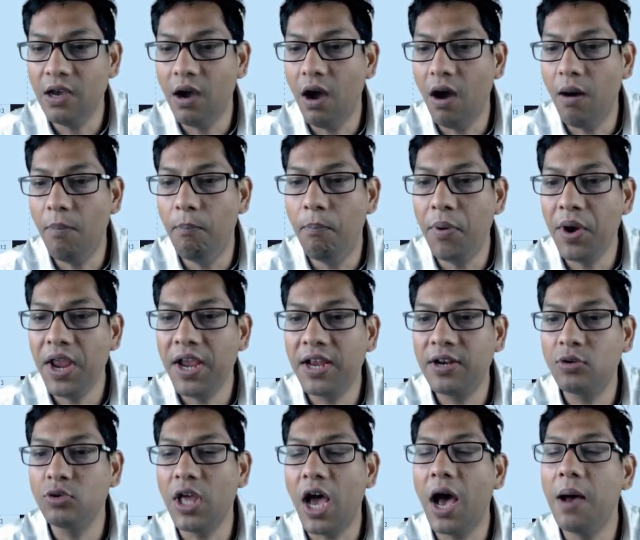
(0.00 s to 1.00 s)
a break
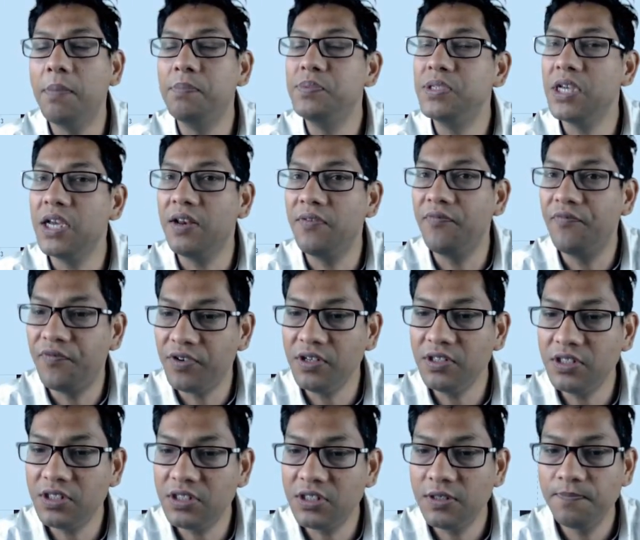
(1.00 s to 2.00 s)
to the upside
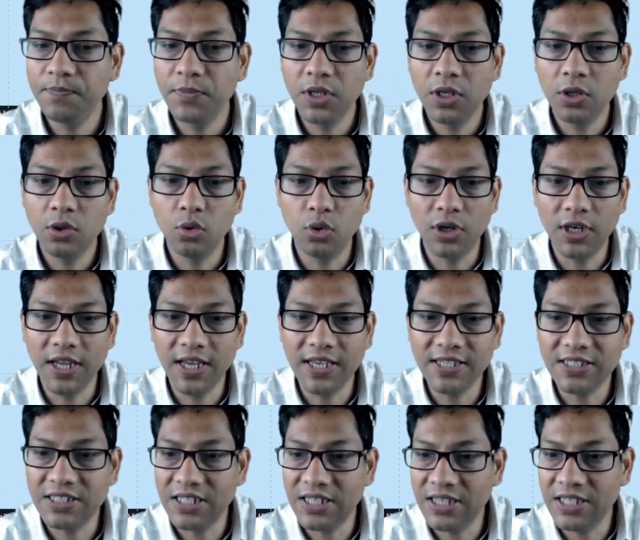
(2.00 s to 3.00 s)
first to
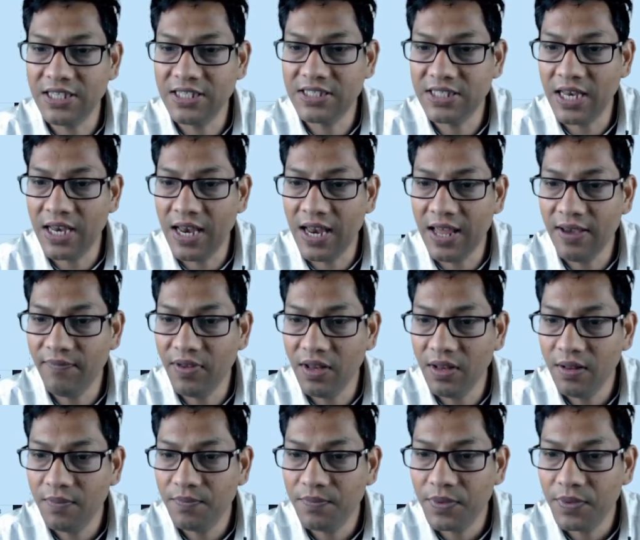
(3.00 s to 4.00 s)
test this level